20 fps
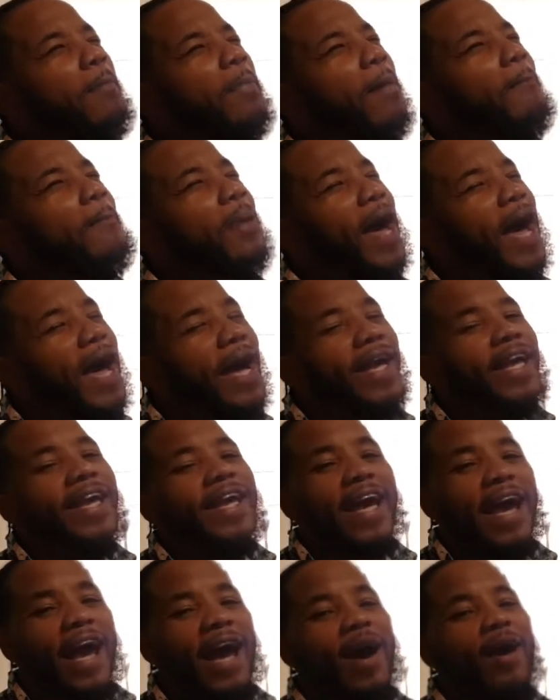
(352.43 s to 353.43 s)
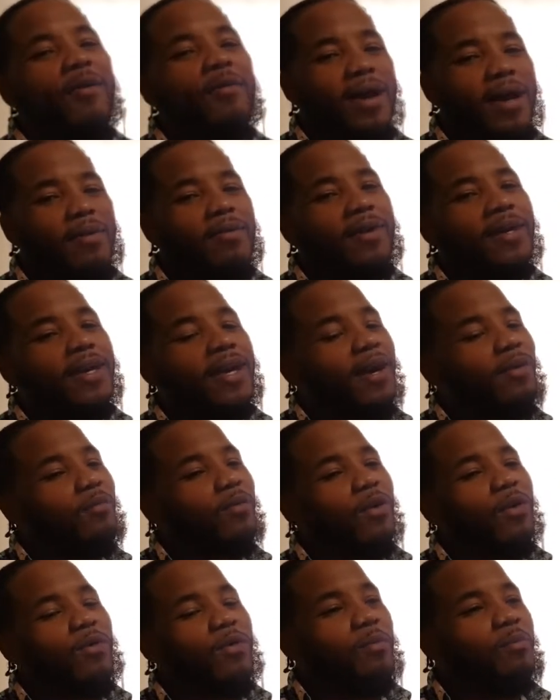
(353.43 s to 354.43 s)
Pacquiao, baby. I'm
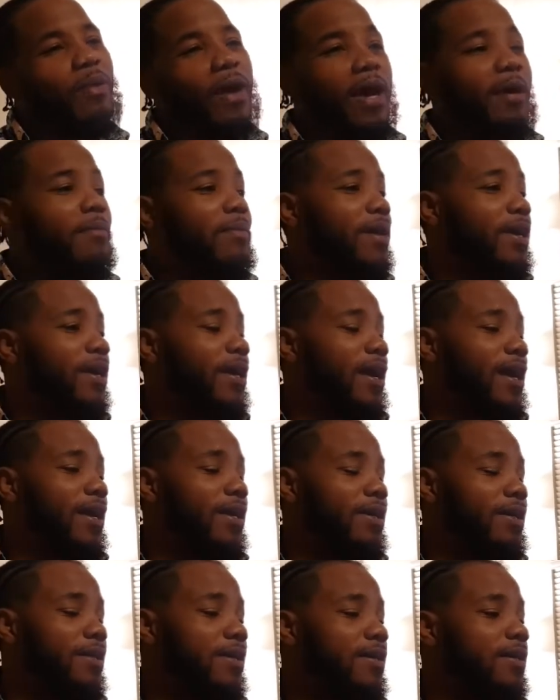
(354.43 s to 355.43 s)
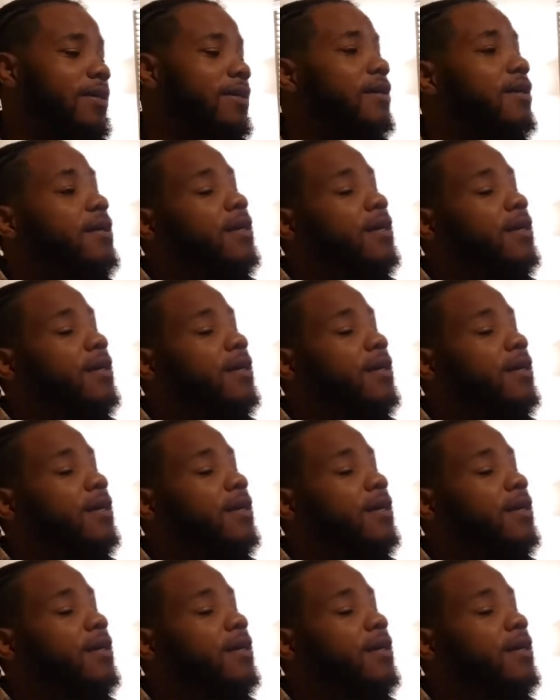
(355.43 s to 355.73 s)
rolling with Pac, man. Hey, look.